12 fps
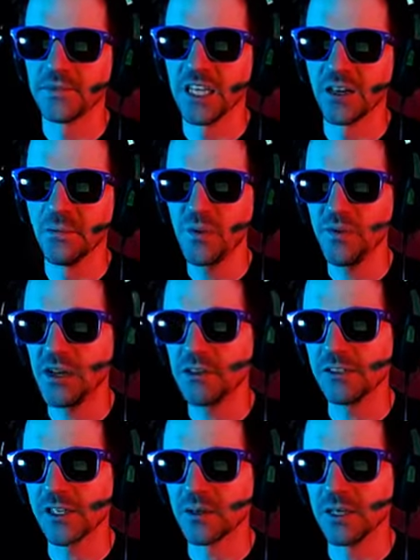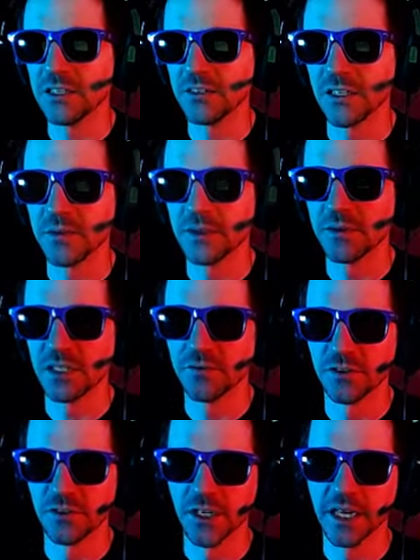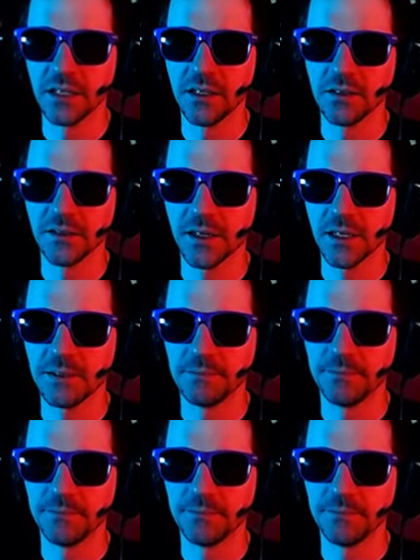yeah, remember how I was talking about how sometimes stuff is janky in this game?